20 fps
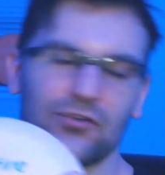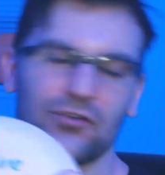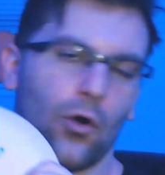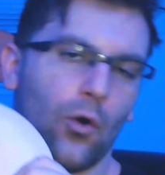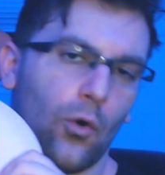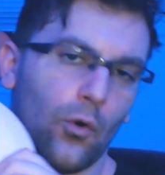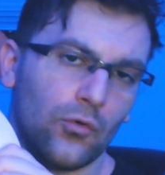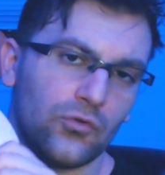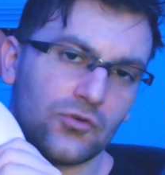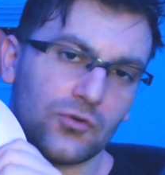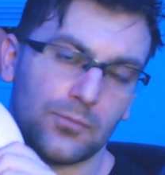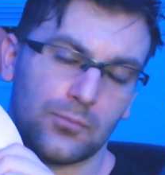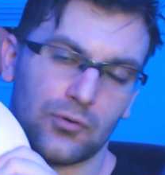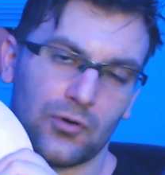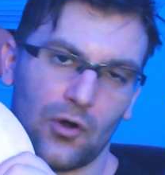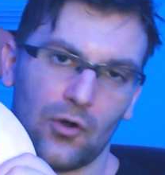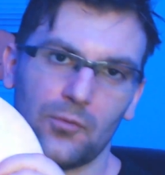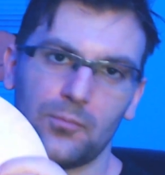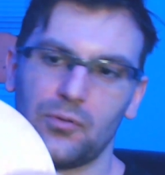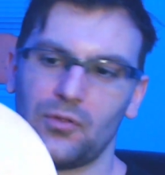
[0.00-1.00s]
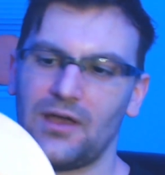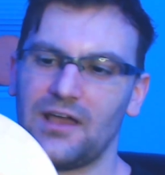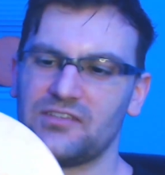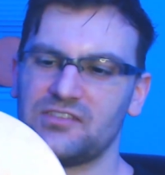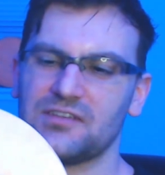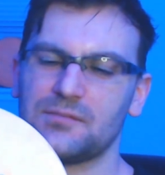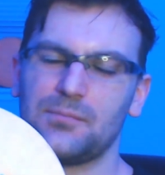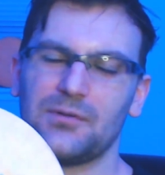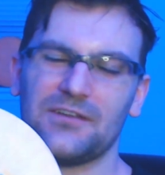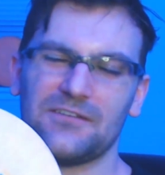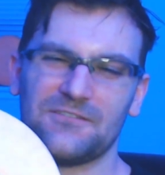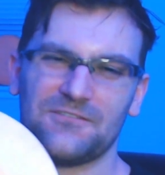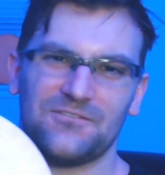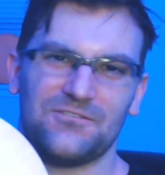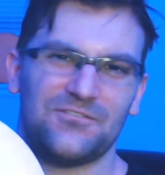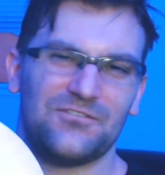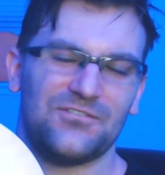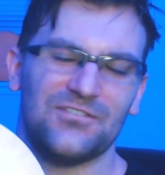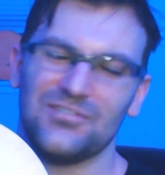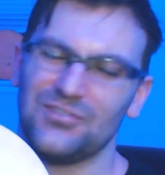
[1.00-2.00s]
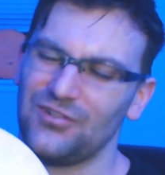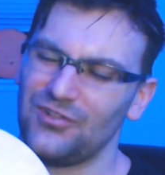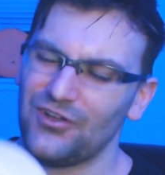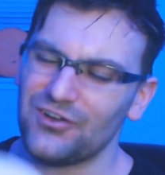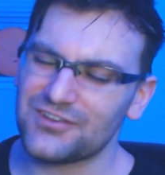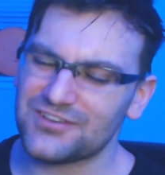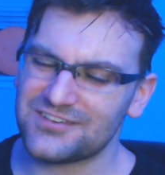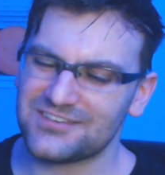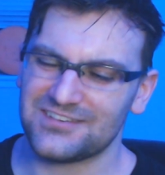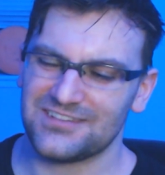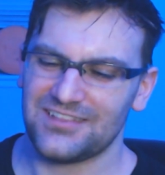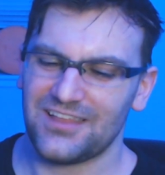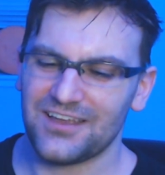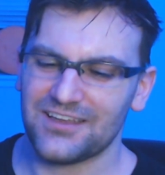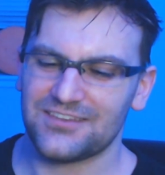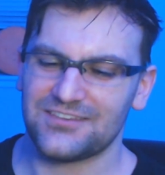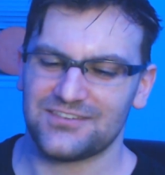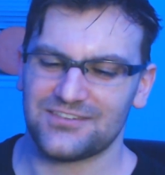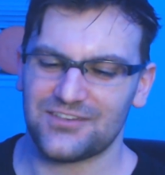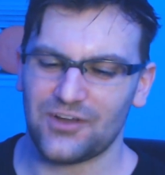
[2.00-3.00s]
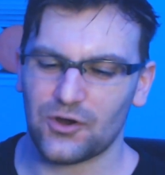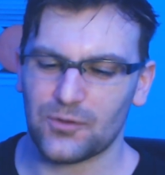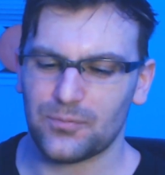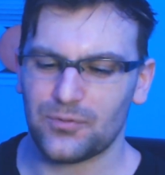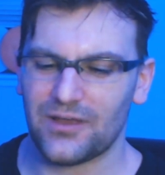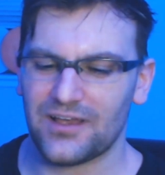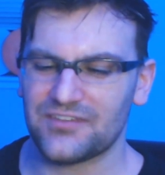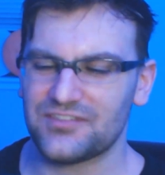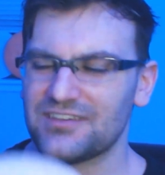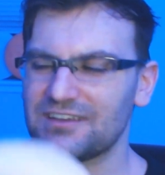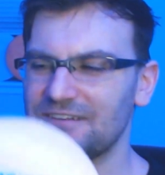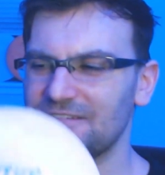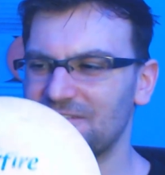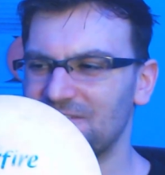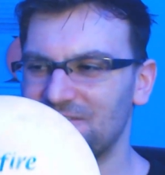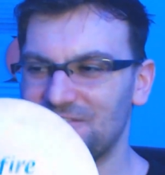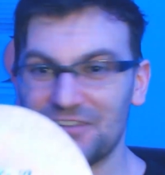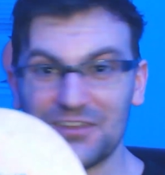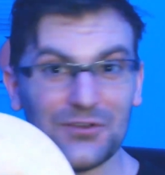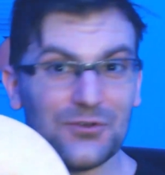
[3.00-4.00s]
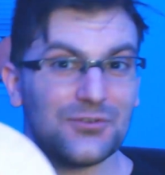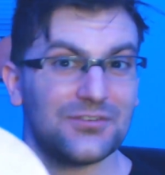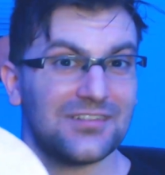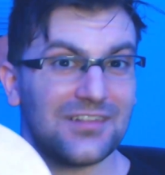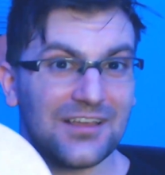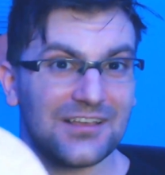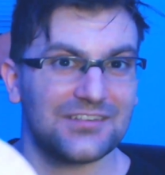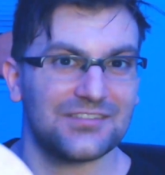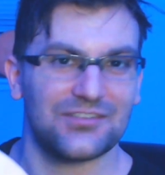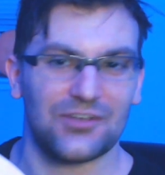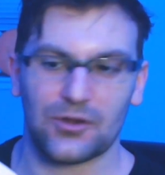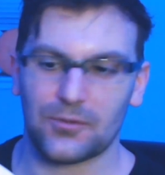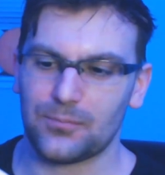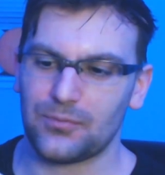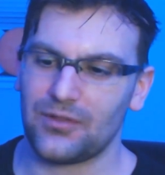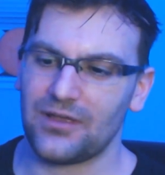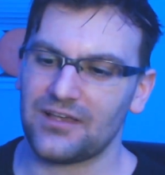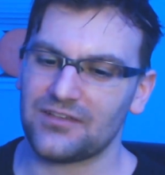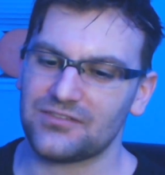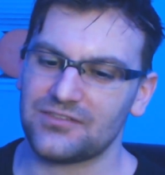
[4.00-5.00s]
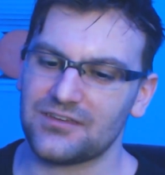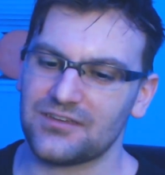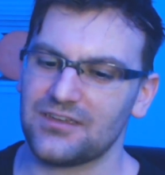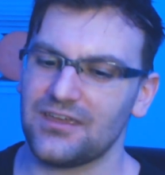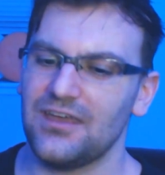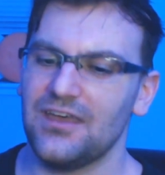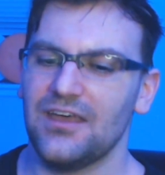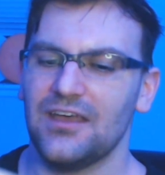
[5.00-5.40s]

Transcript: older Pro plastic, but it looks like Star Plastic and feels like Star Plastic.